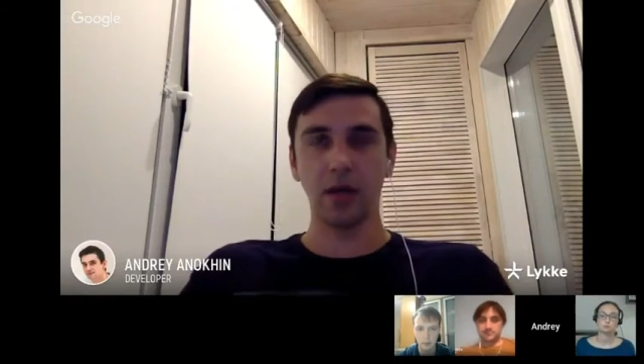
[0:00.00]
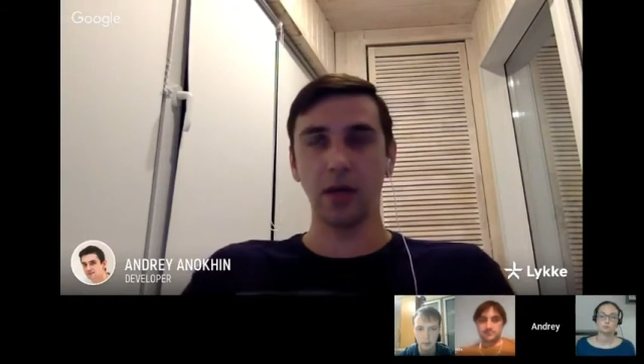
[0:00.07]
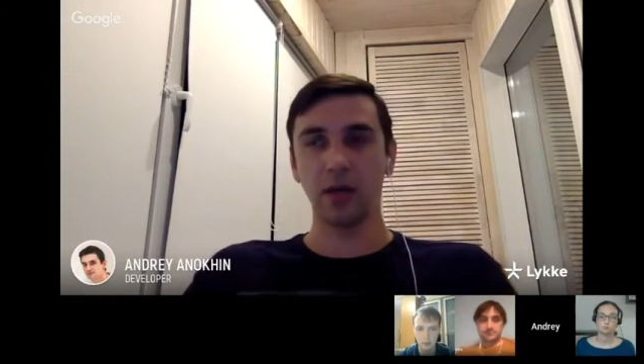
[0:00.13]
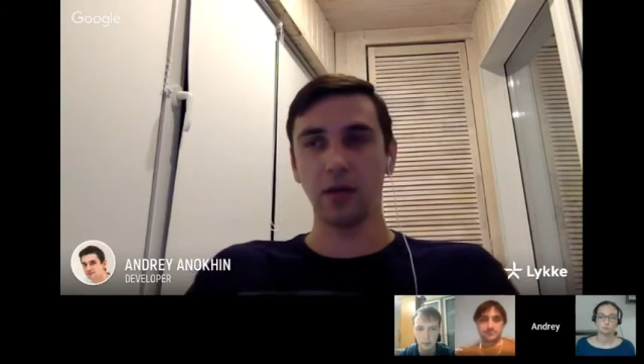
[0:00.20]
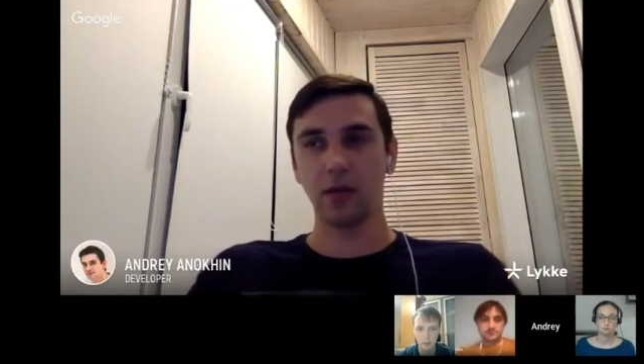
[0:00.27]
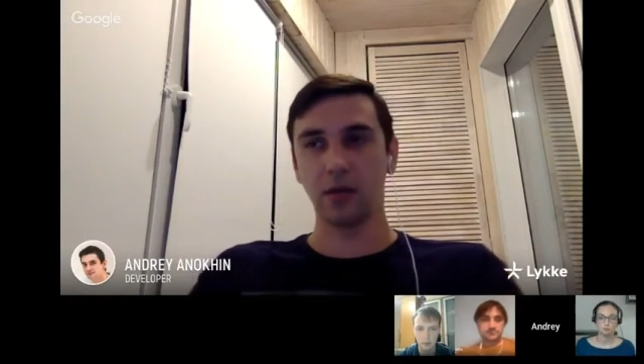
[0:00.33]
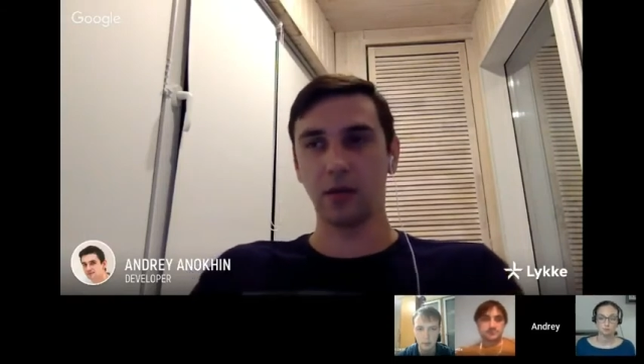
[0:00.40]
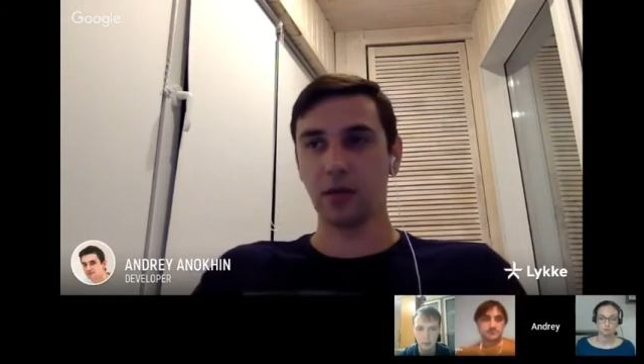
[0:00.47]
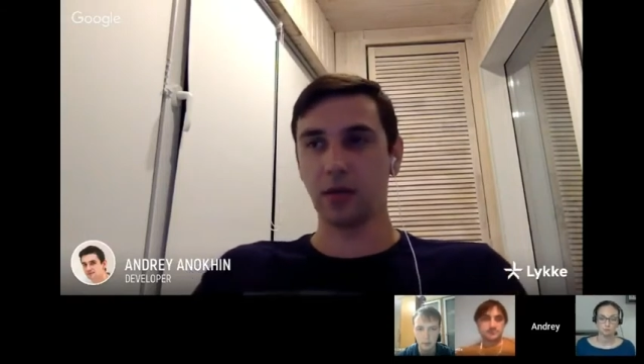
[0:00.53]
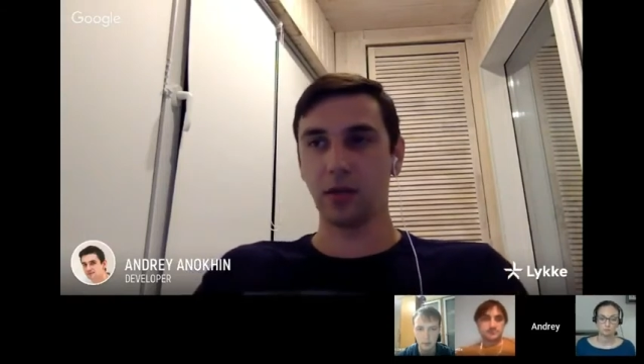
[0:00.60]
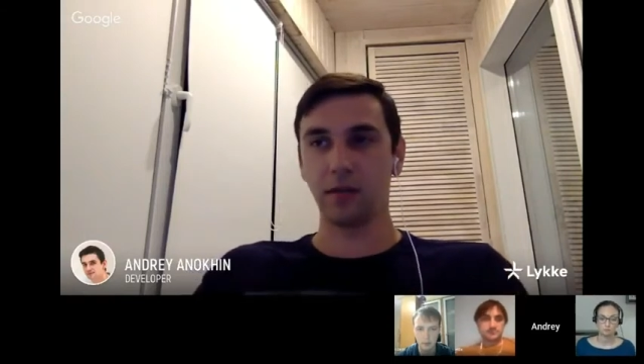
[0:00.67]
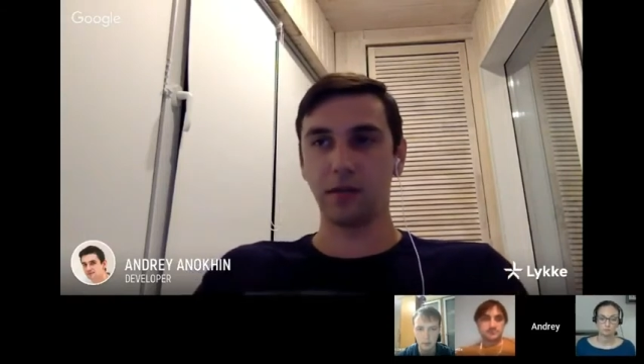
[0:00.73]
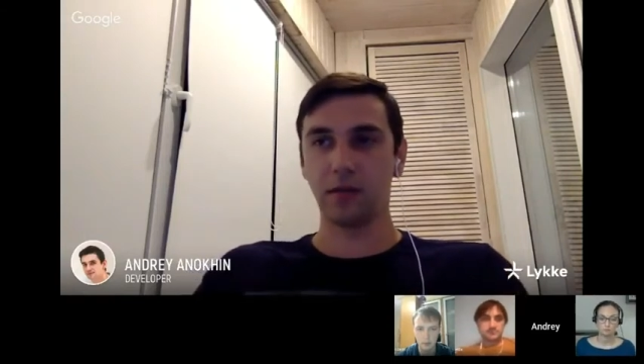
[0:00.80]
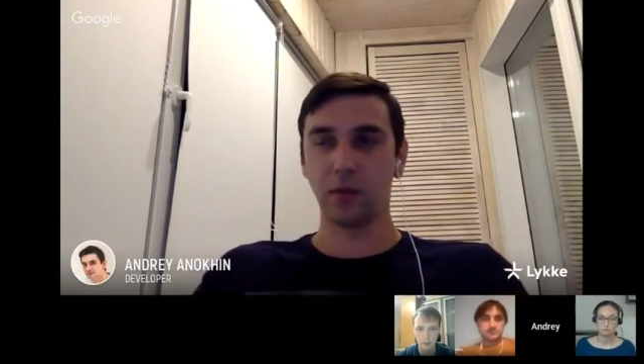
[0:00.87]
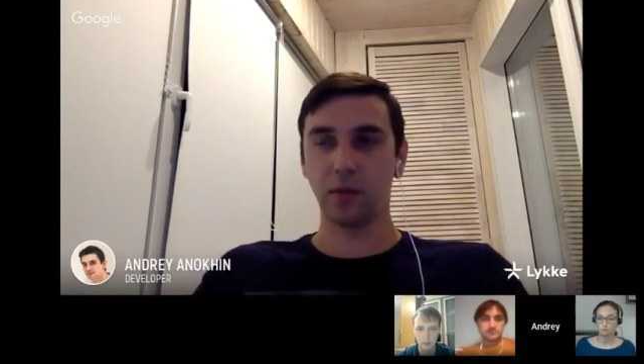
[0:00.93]

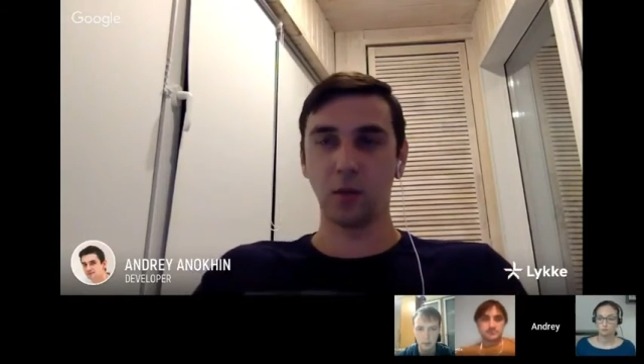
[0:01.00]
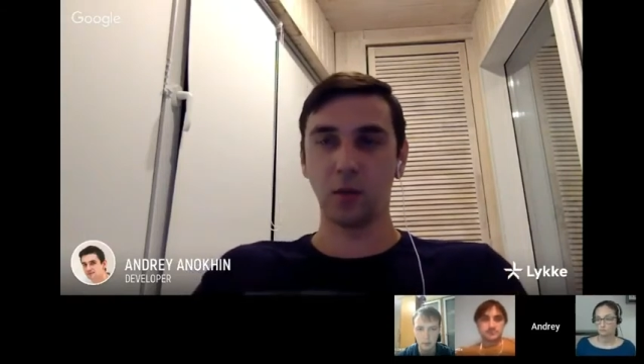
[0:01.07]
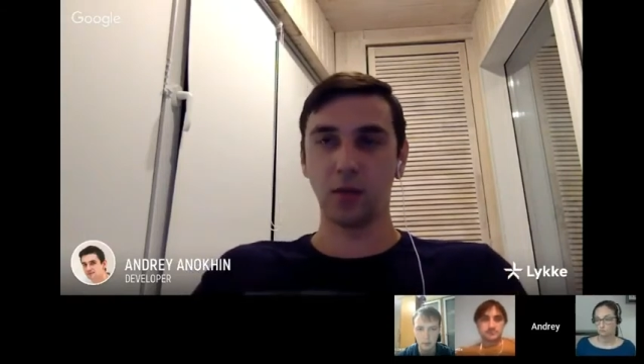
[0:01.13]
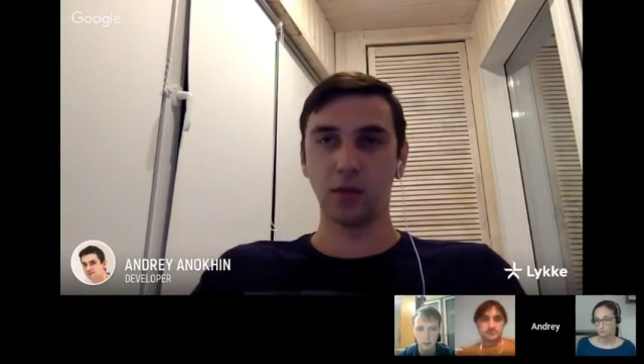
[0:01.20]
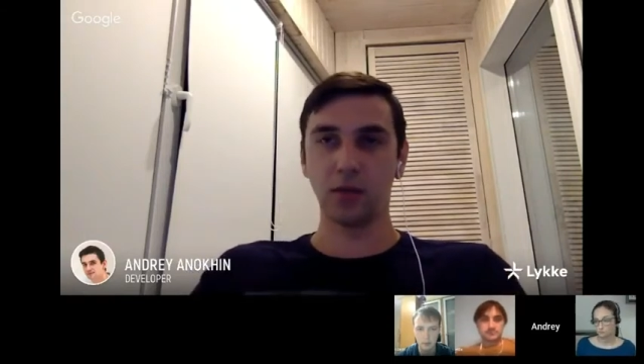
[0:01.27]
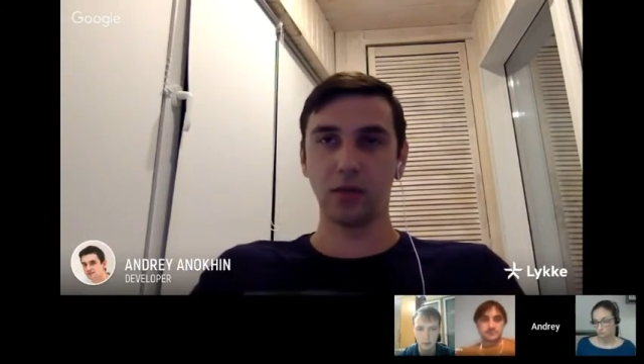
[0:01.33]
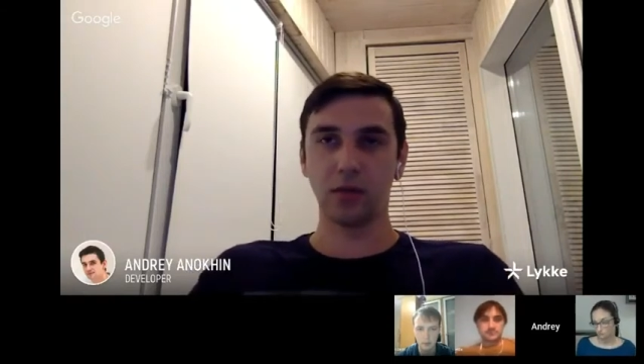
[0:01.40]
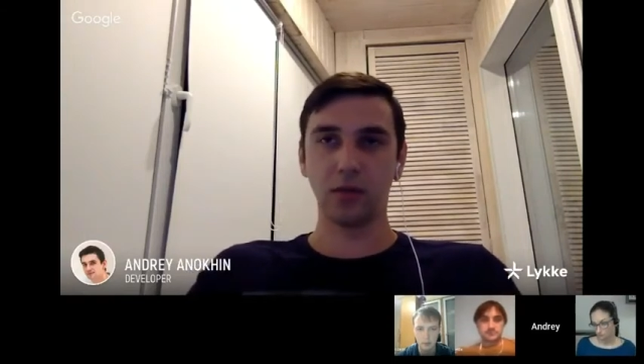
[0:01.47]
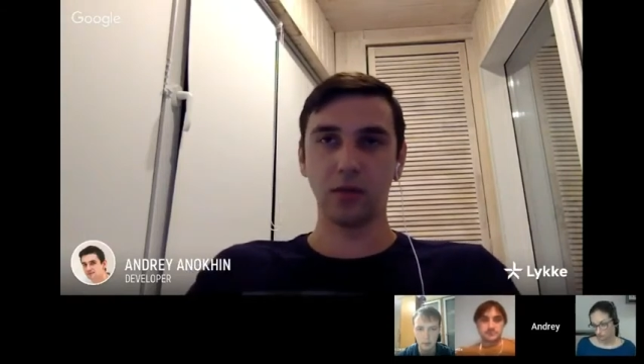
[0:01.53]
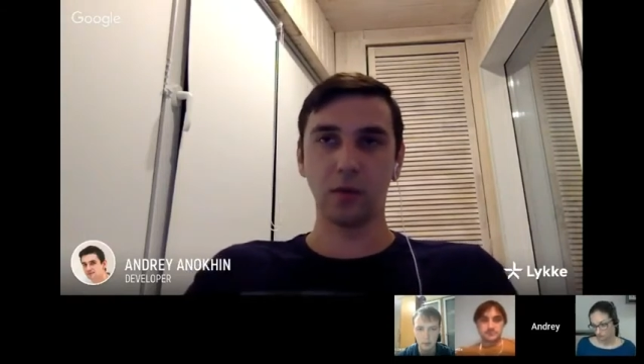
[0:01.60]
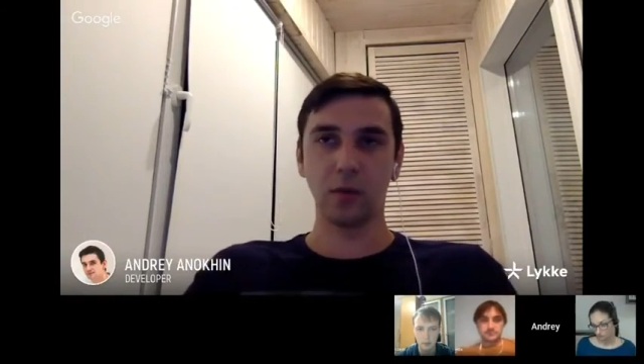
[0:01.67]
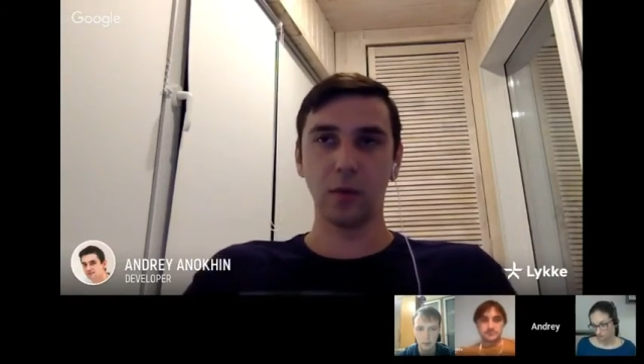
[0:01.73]
even if